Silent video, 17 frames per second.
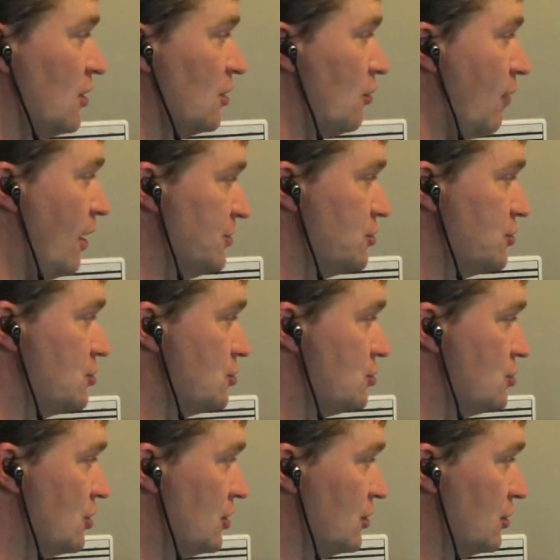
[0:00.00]

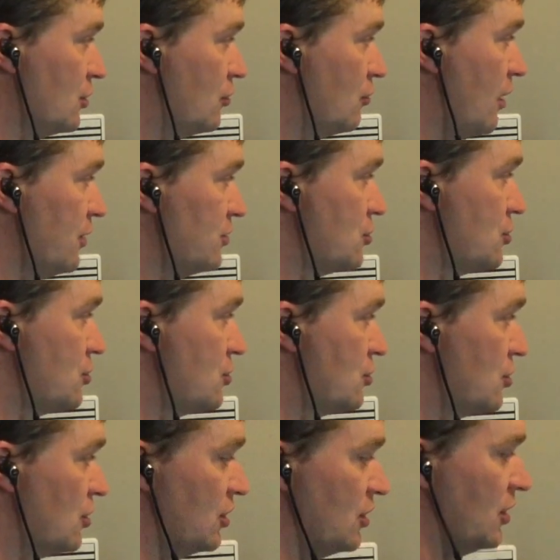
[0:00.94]
Question,
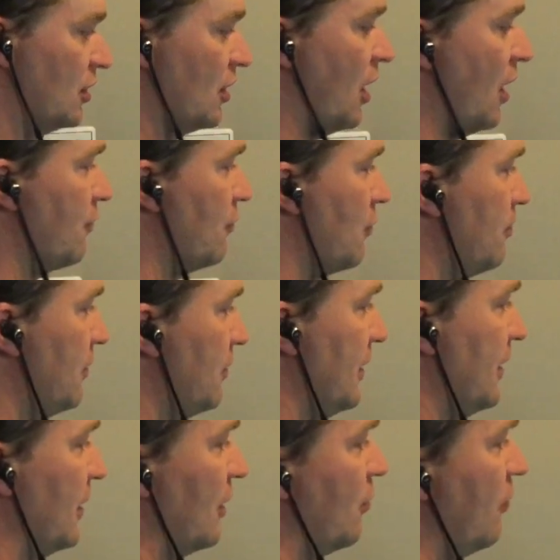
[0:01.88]
question, I will
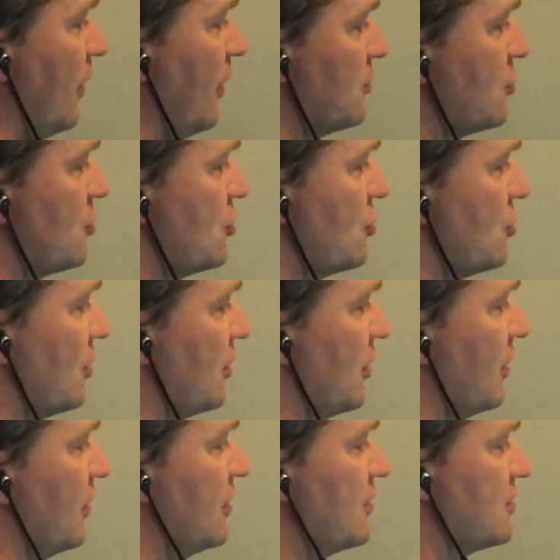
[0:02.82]
play a question
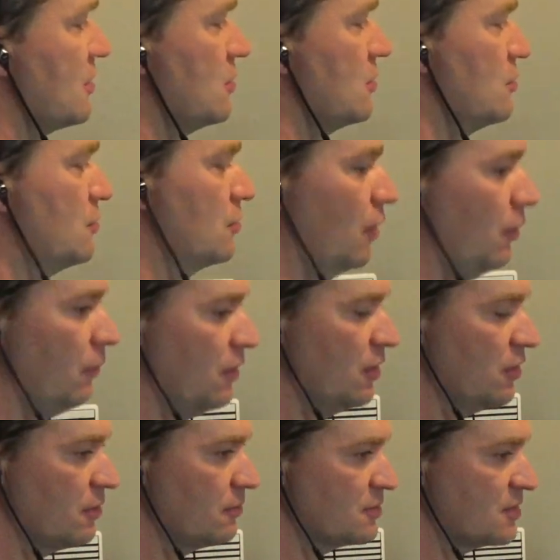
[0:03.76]
and listen to the
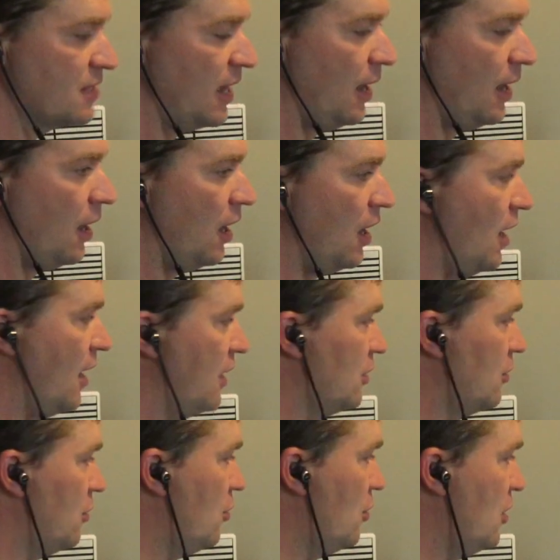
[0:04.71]
rhythms that I
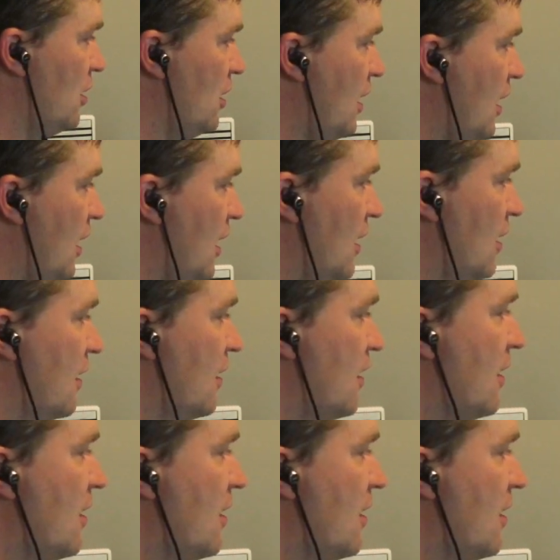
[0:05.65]
create.